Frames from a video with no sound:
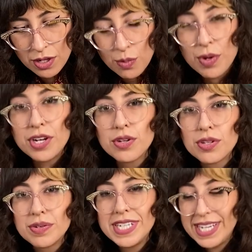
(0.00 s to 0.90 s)

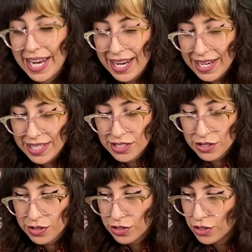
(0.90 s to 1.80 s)
103As, so
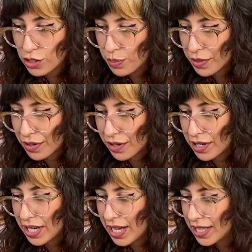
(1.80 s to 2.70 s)
they're super
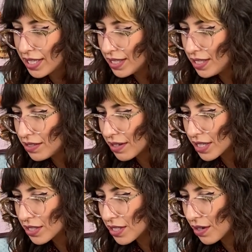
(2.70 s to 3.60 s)
hard. I think these are
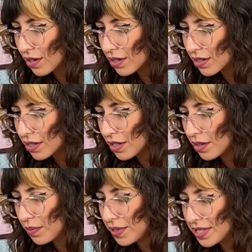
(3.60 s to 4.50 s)
actually harder than the
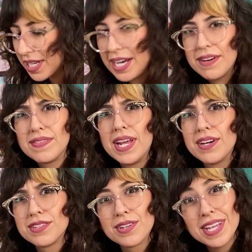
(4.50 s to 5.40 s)
ones I have now,
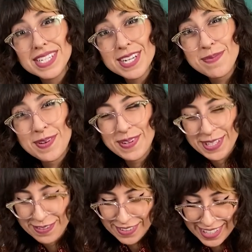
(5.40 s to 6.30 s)
so that's gonna be
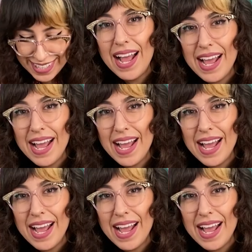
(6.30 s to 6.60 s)
really fun.